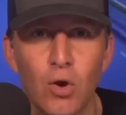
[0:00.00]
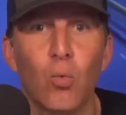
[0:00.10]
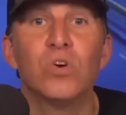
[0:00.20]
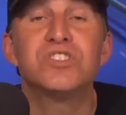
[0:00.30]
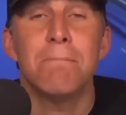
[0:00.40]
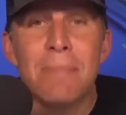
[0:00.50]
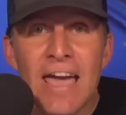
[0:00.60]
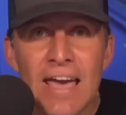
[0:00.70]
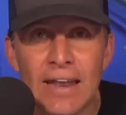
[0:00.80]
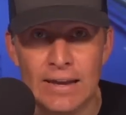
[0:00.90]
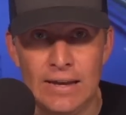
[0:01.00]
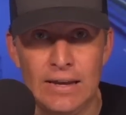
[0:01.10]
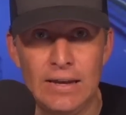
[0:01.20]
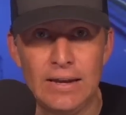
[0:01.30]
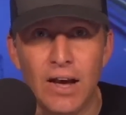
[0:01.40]
was a man
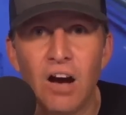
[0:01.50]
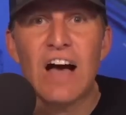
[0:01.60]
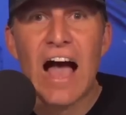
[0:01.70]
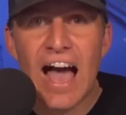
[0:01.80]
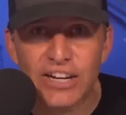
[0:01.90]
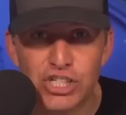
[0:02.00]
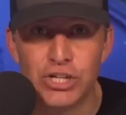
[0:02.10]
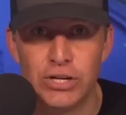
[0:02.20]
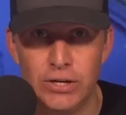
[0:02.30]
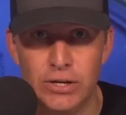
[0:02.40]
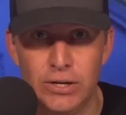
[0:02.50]
of action.